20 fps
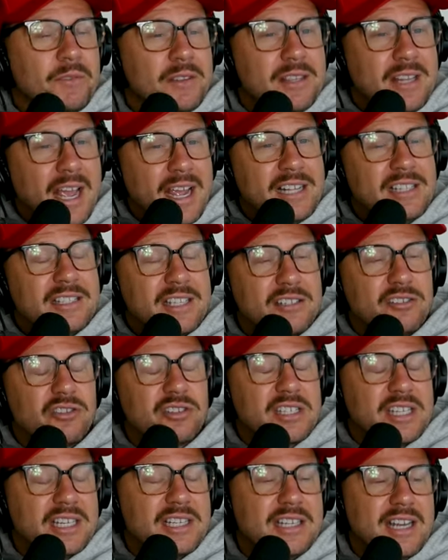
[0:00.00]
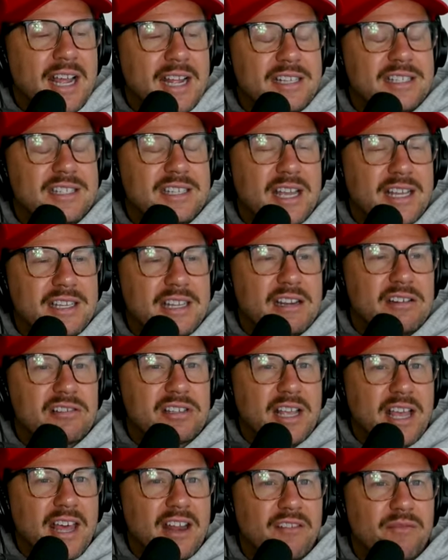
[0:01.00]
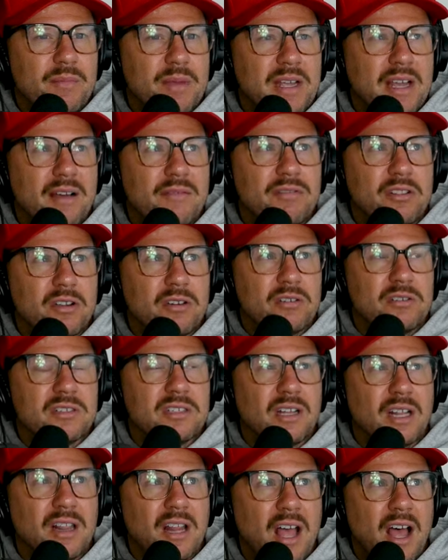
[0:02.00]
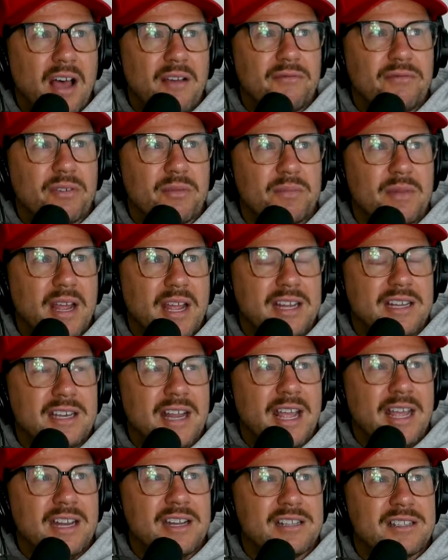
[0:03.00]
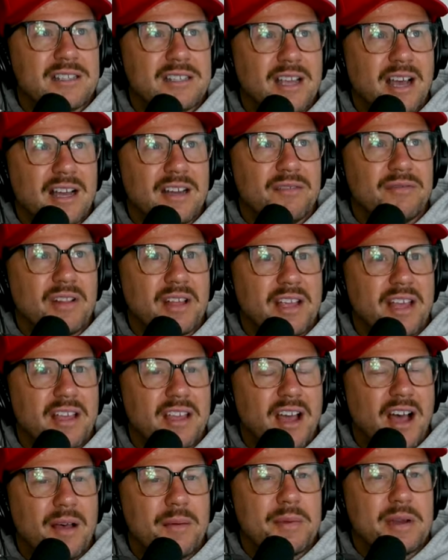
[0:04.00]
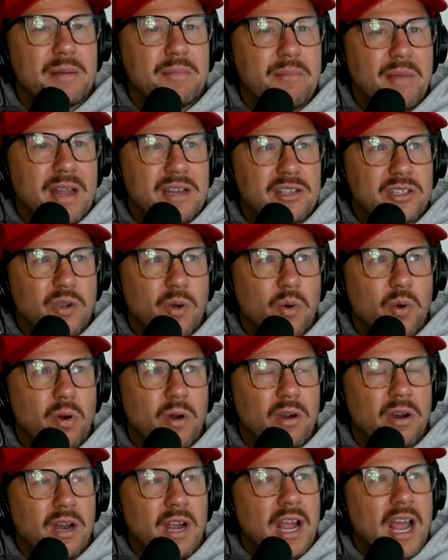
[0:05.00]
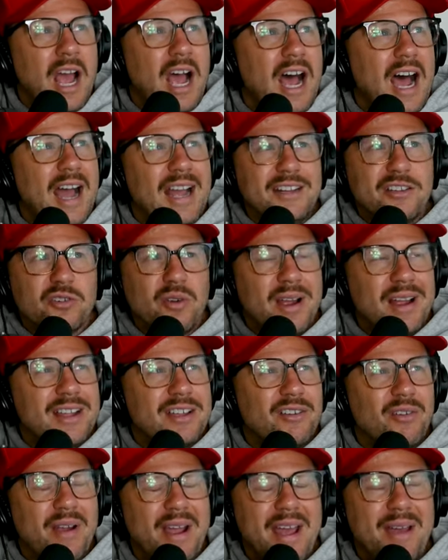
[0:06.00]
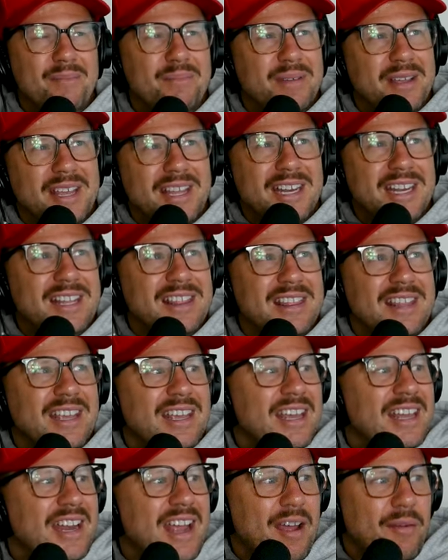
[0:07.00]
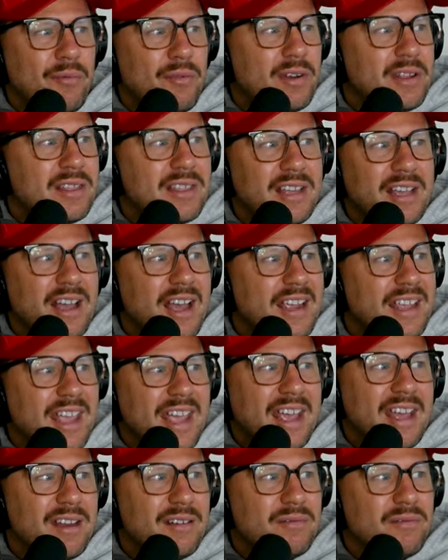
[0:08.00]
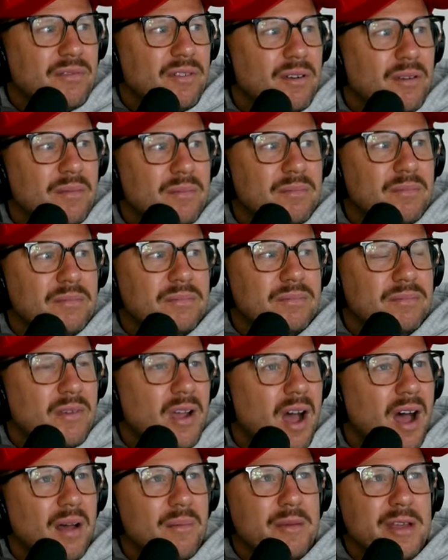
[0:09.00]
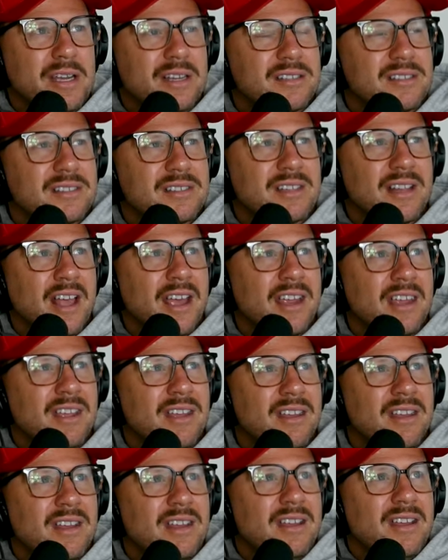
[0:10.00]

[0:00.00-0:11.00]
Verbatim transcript: Nate's interesting. Nate's ten years ahead of me. I've learned a lot from Nate. Nate is kind of like a comedy mentor. I try and grab anything and everything I can from comics, like.